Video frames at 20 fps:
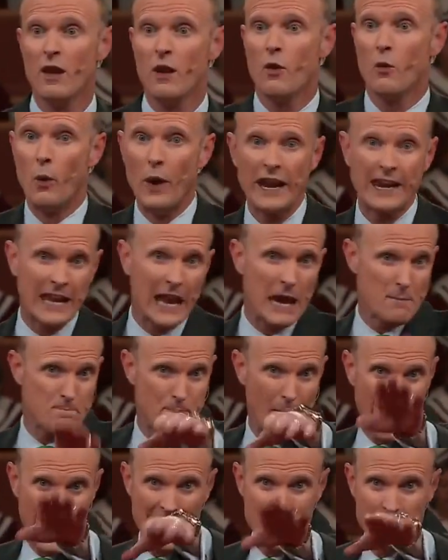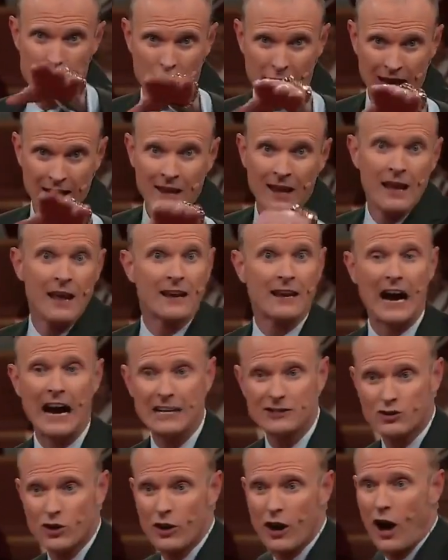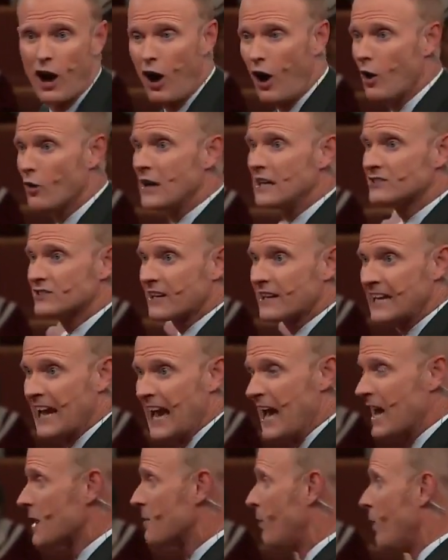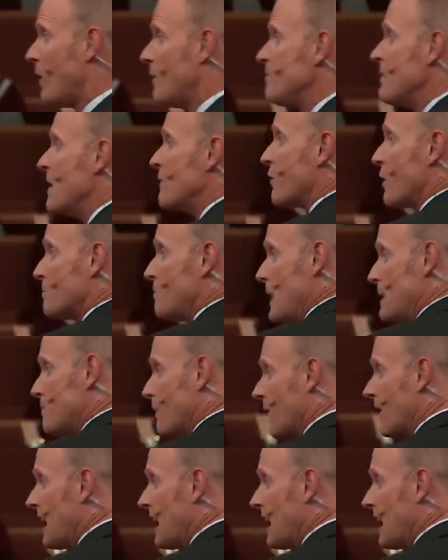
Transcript: We keep pandering. God's going to hold us accountable for people that